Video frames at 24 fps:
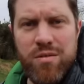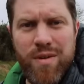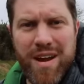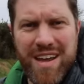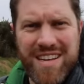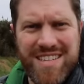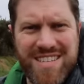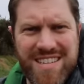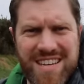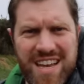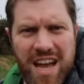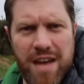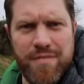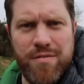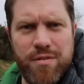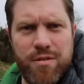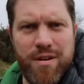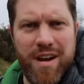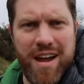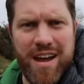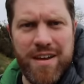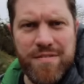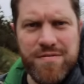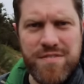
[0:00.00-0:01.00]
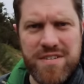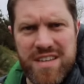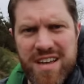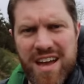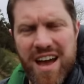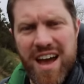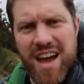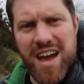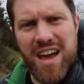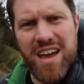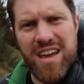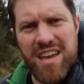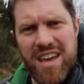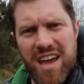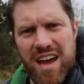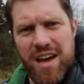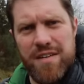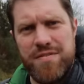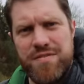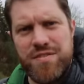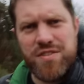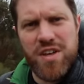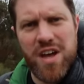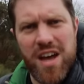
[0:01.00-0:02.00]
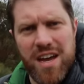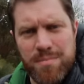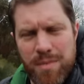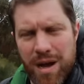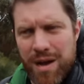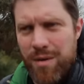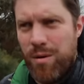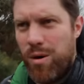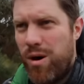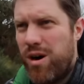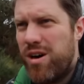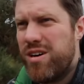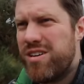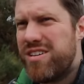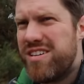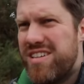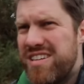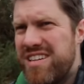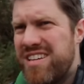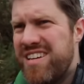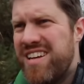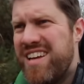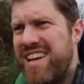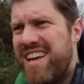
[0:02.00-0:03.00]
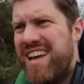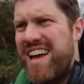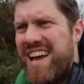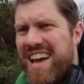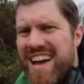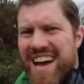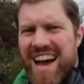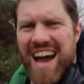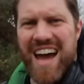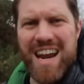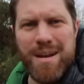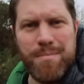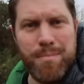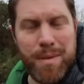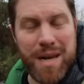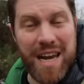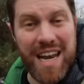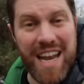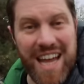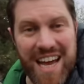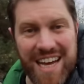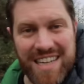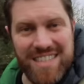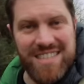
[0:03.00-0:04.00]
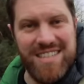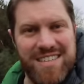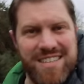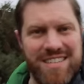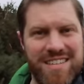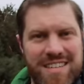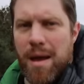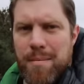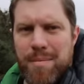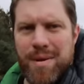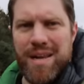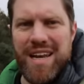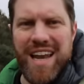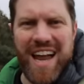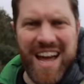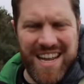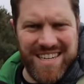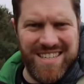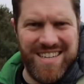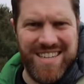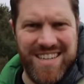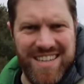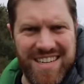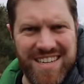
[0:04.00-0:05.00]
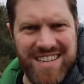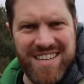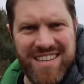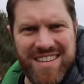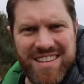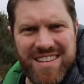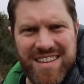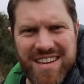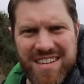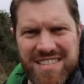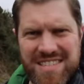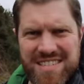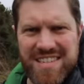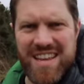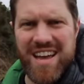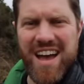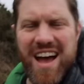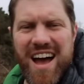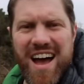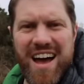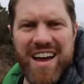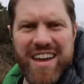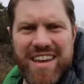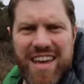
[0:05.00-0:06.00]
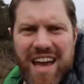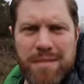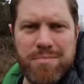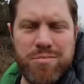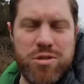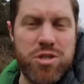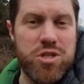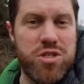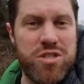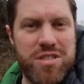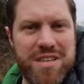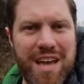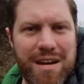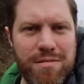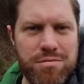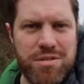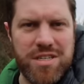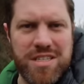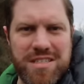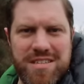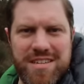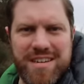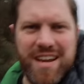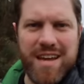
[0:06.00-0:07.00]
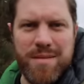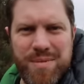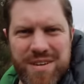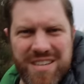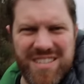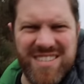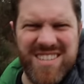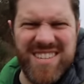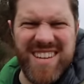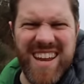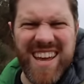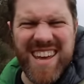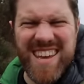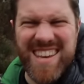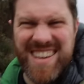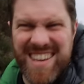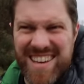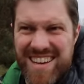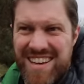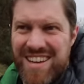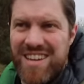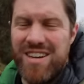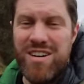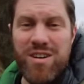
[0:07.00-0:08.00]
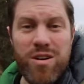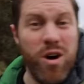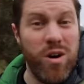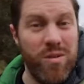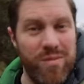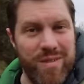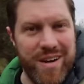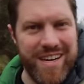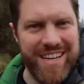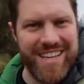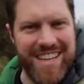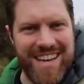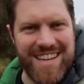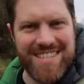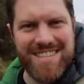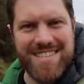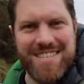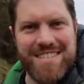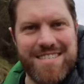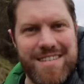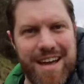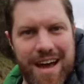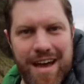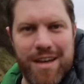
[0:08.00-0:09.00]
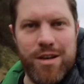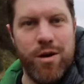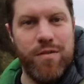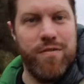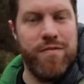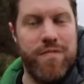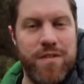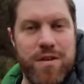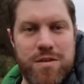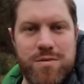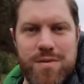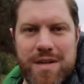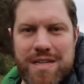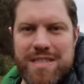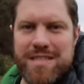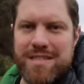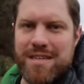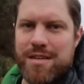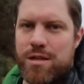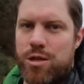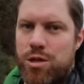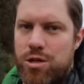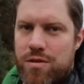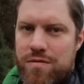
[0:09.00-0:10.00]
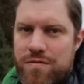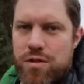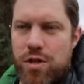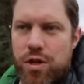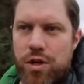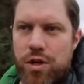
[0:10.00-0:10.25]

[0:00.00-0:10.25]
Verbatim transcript: Right, I've arrived, I have started my walk, and I'm glad, I'm glad that I am just scouting today because the day already hasn't started off as well as it could have